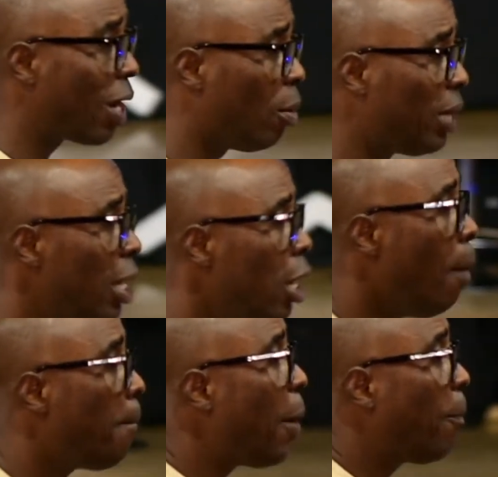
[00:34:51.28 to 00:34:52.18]
were coming?
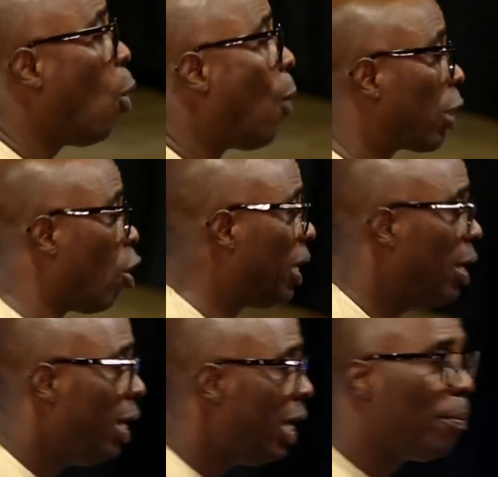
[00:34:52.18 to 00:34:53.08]
People were coming.
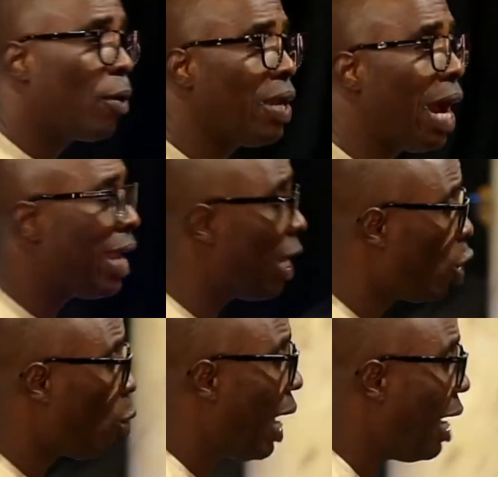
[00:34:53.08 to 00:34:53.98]
A brother here, I
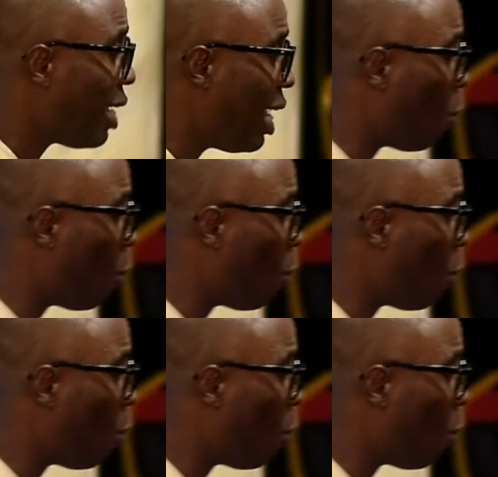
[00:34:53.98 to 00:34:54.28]
don't know whether he's here,